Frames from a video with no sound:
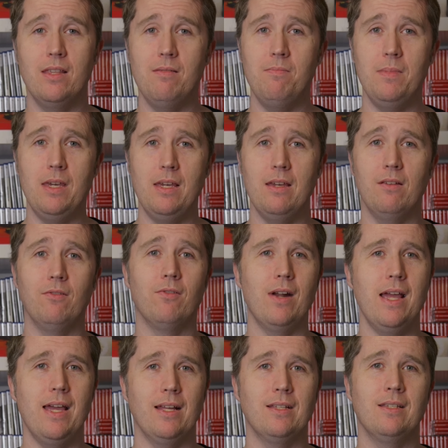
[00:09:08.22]
than me in
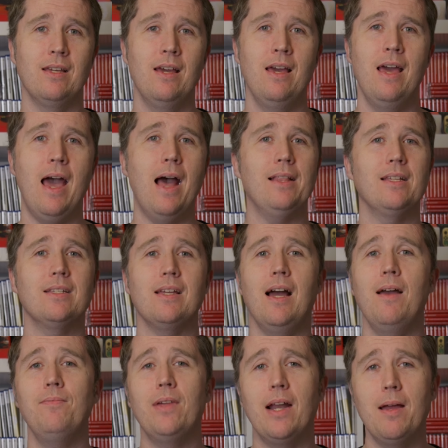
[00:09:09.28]
ranked at the
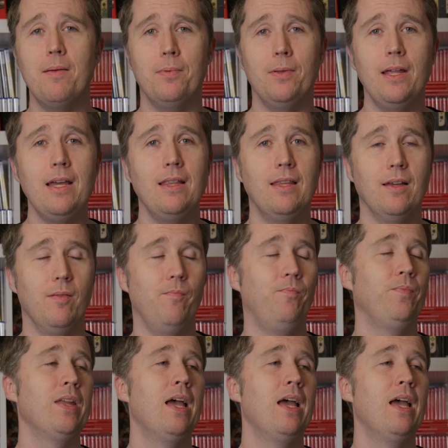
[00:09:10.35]
time that I played them.